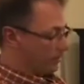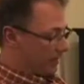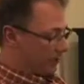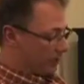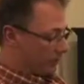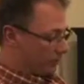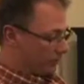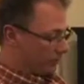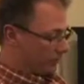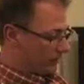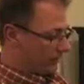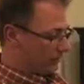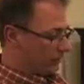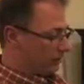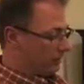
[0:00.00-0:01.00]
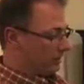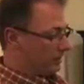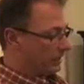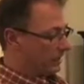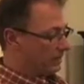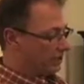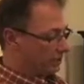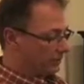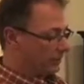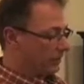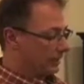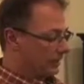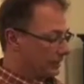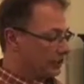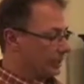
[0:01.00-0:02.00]
to measure and give some indication if
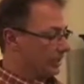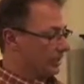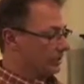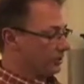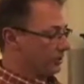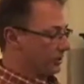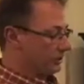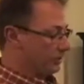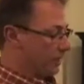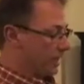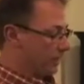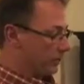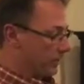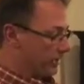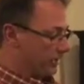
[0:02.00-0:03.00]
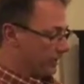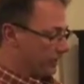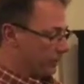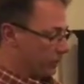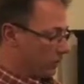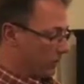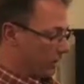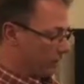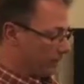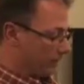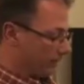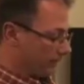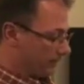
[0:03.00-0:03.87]
the leachate is migrating underground.